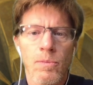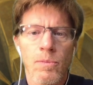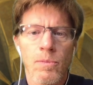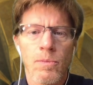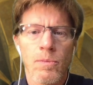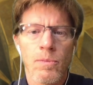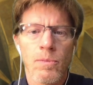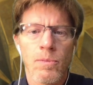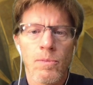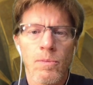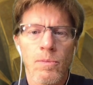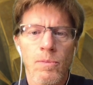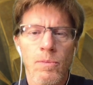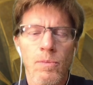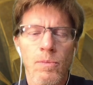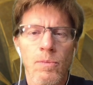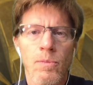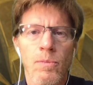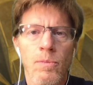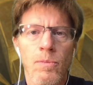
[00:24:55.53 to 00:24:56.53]

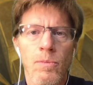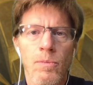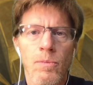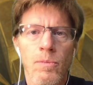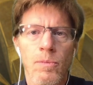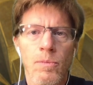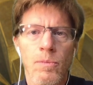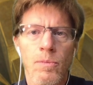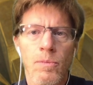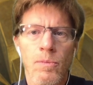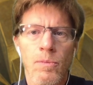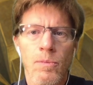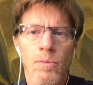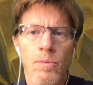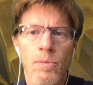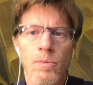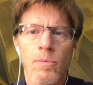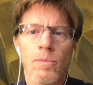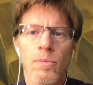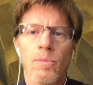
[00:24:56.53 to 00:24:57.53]

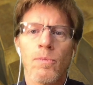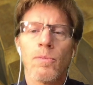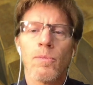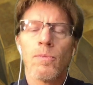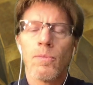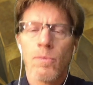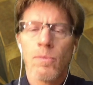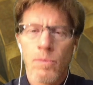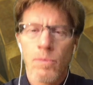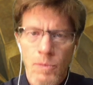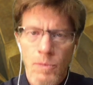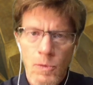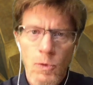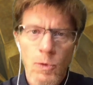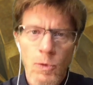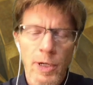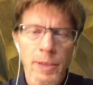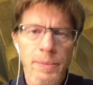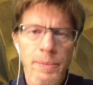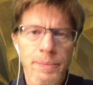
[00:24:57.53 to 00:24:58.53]

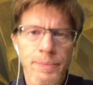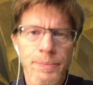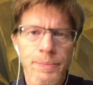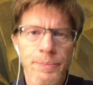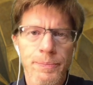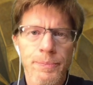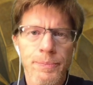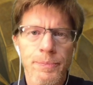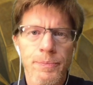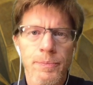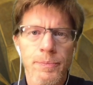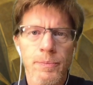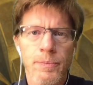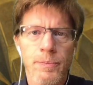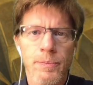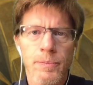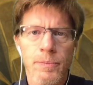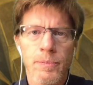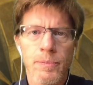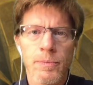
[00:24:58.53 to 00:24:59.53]

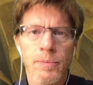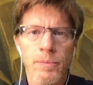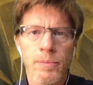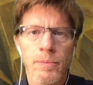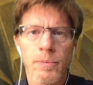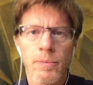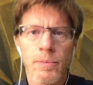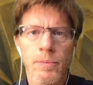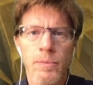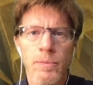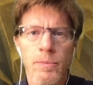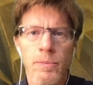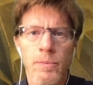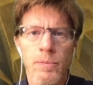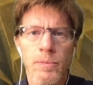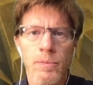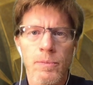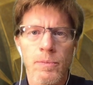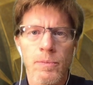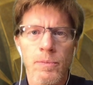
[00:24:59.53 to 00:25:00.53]

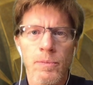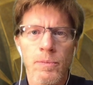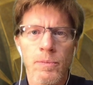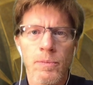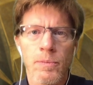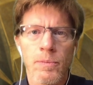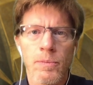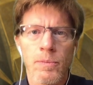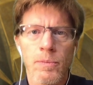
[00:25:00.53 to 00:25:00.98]
No words are spoken by the person on screen.